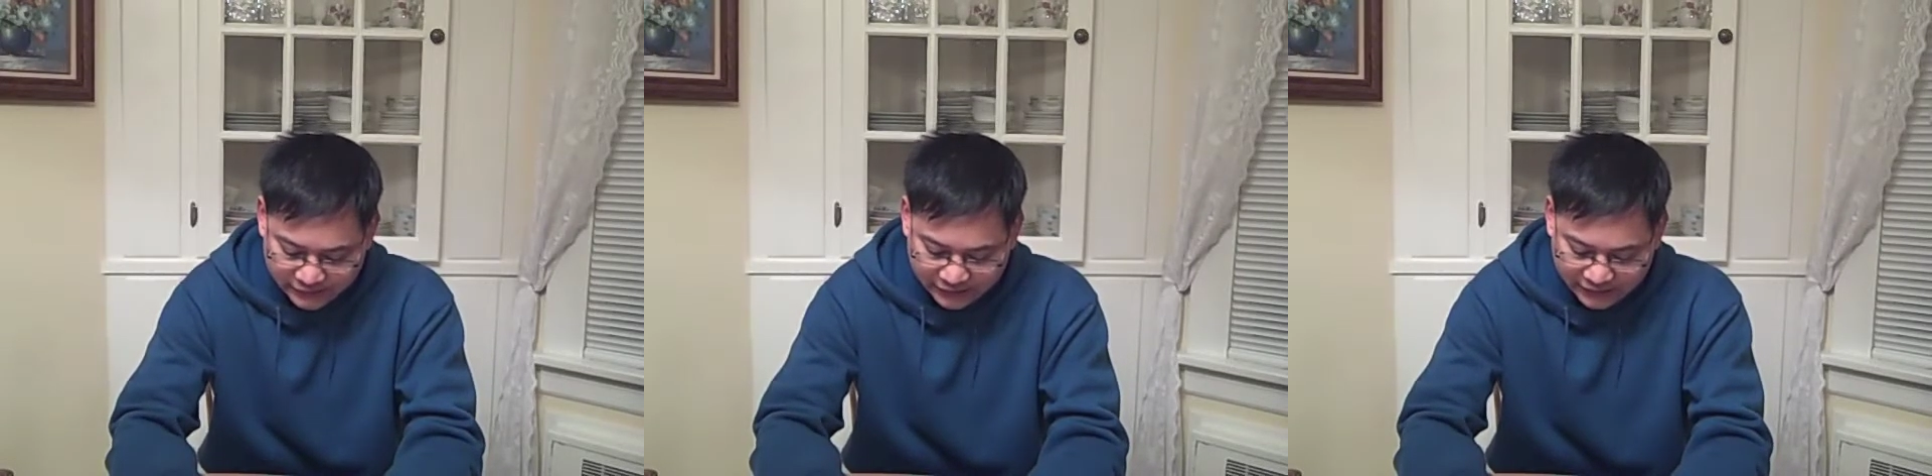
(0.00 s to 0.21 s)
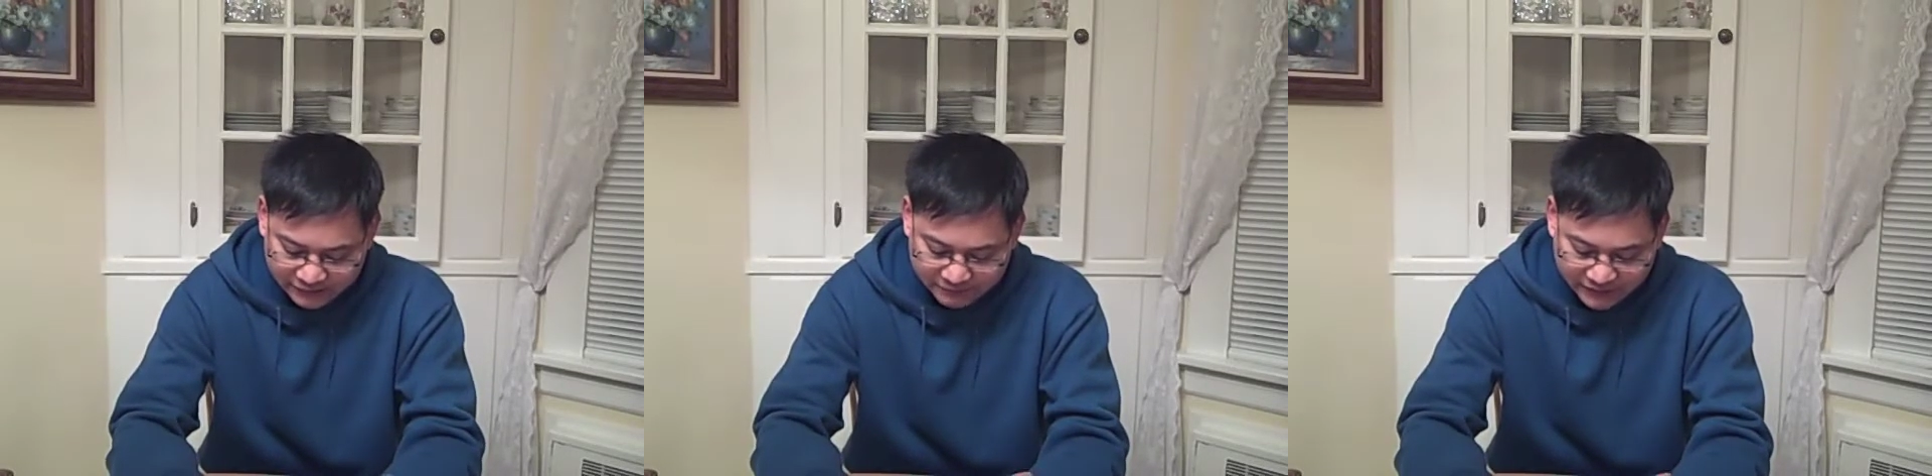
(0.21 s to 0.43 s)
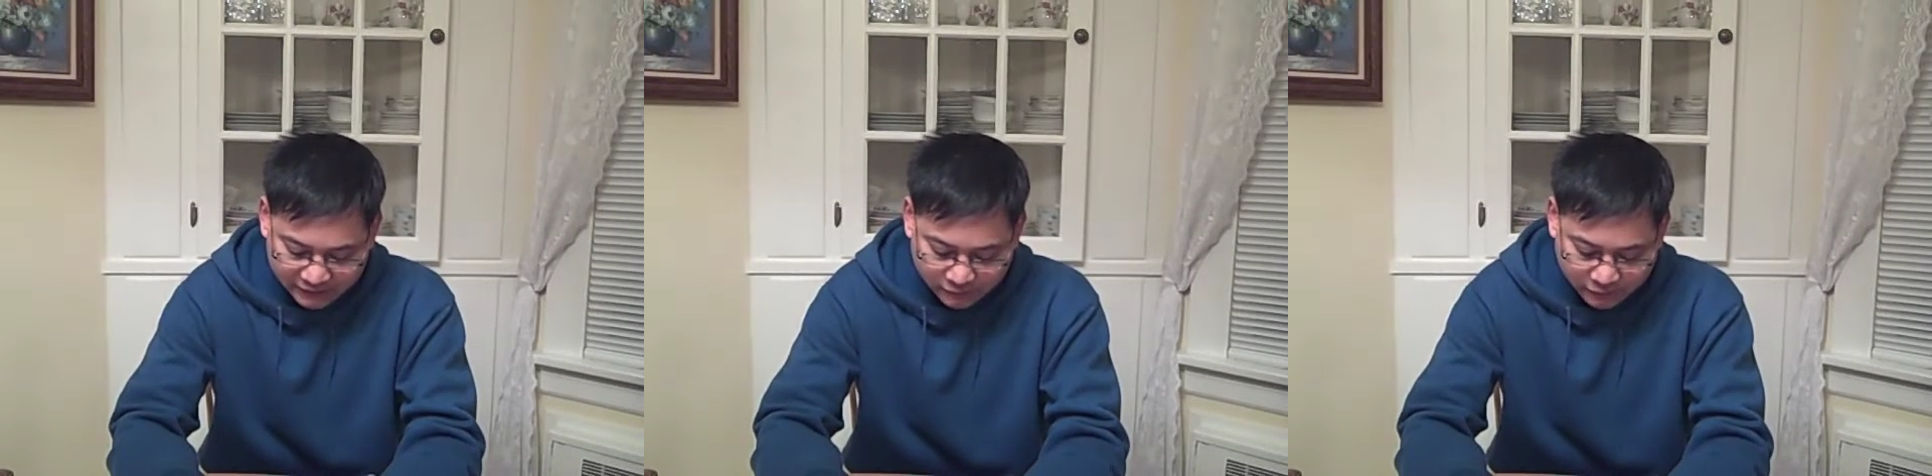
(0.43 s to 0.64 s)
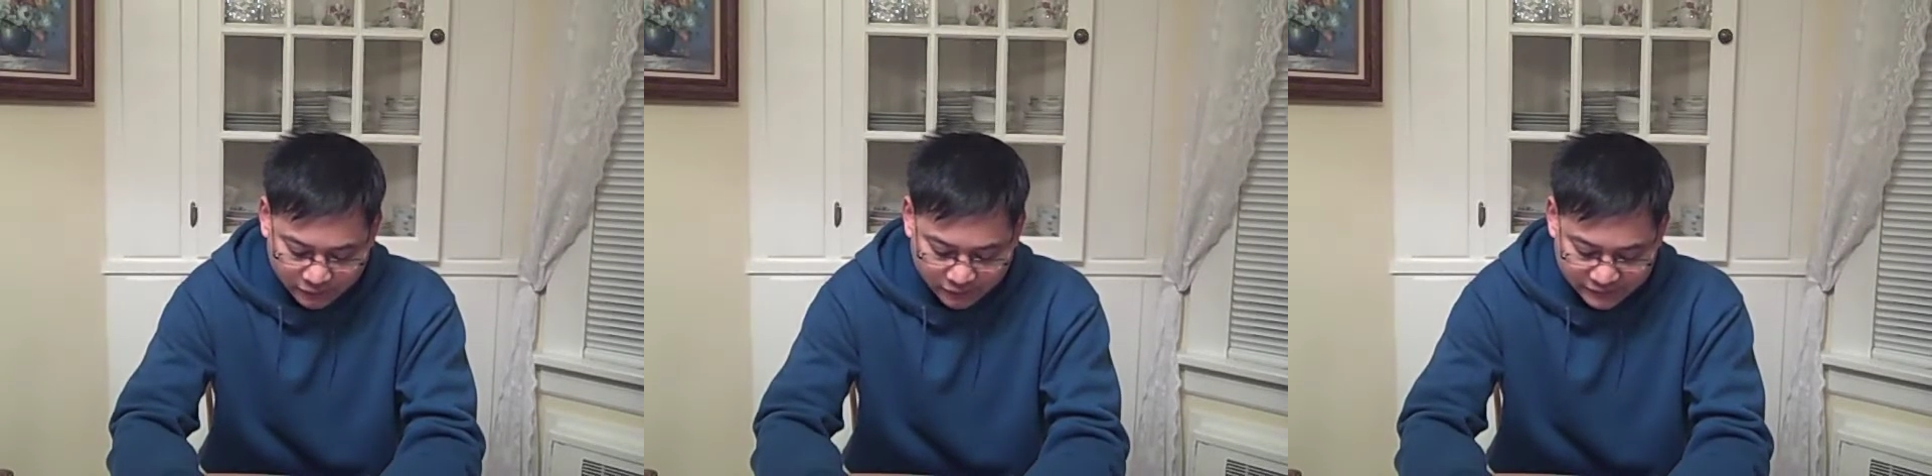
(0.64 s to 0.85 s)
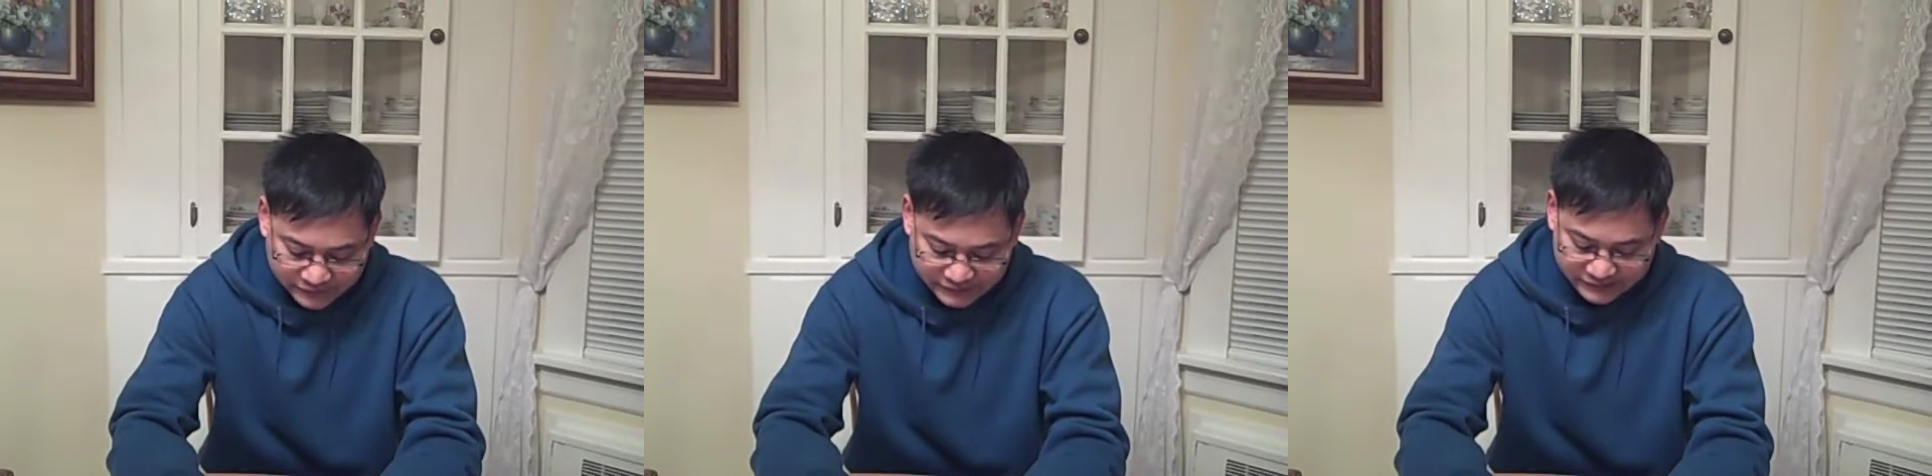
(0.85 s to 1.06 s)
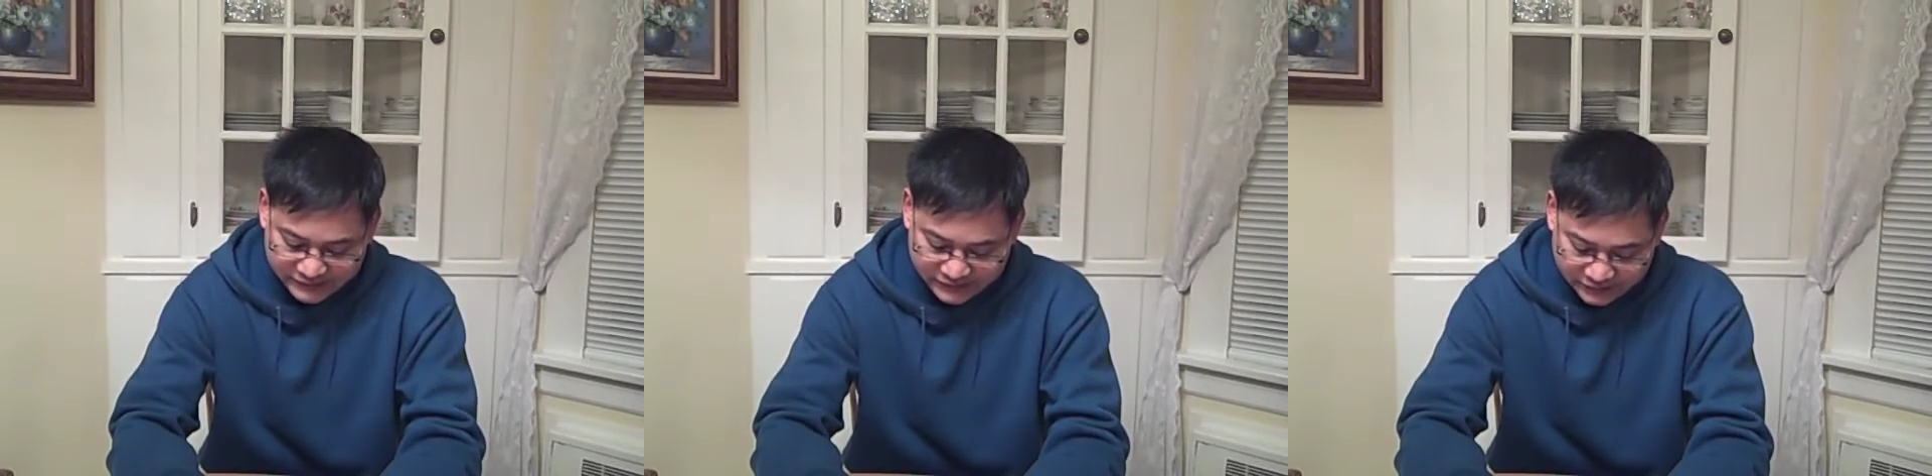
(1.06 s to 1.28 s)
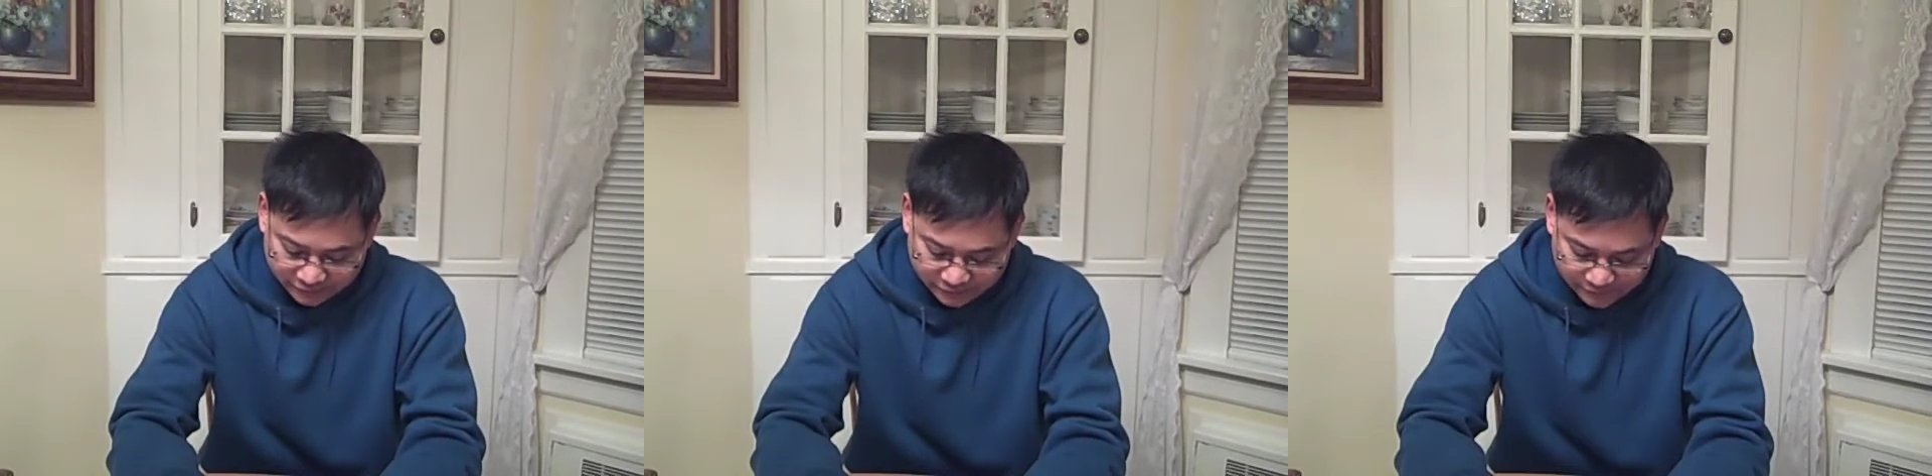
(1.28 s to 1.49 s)
and many were
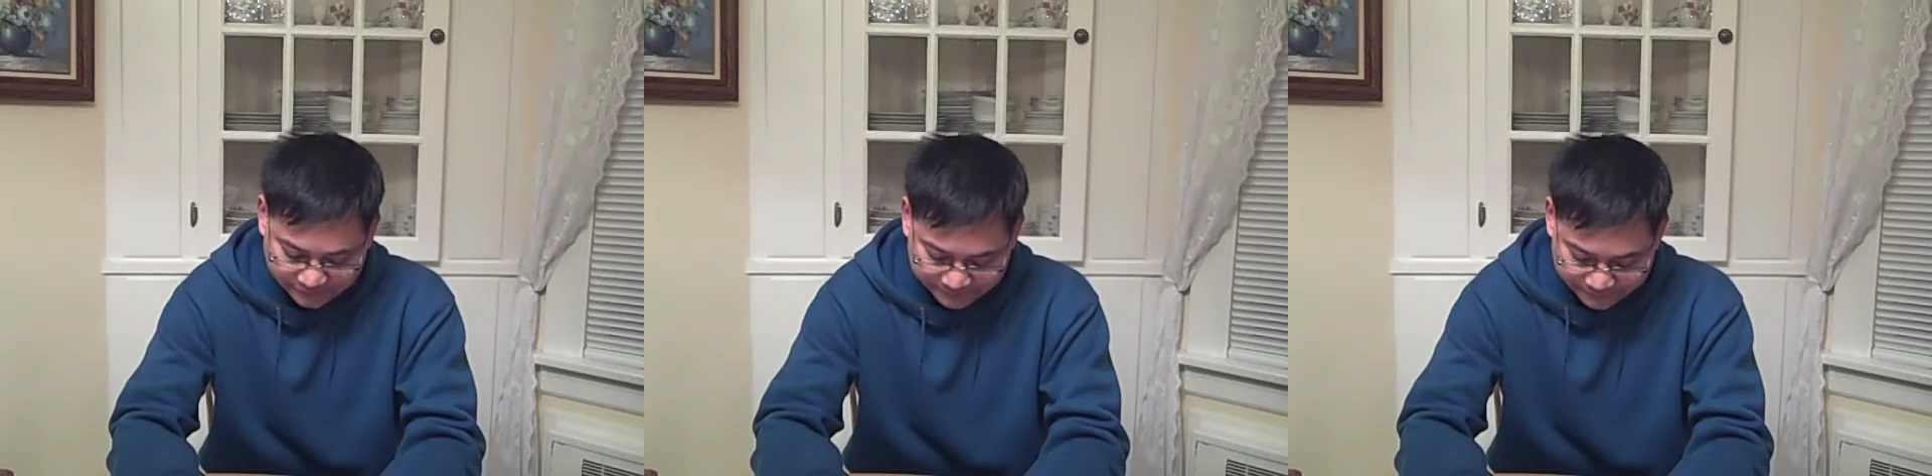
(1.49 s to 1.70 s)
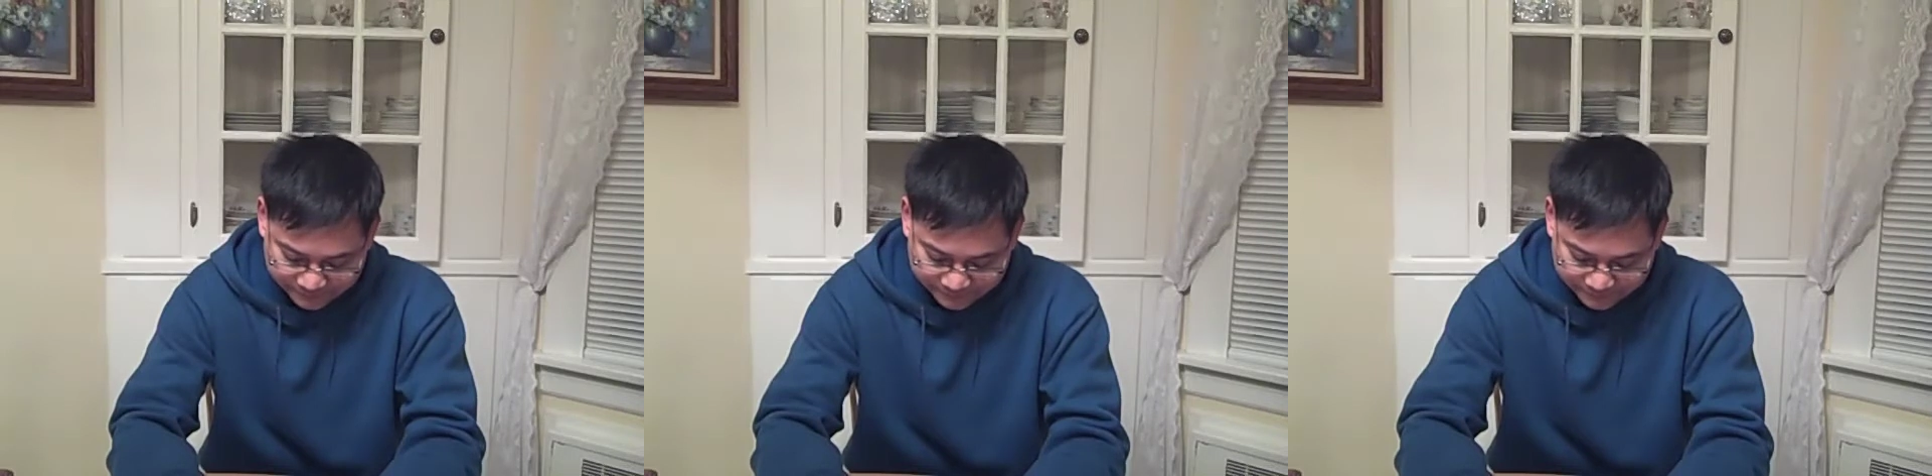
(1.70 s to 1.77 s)
unsuccessful.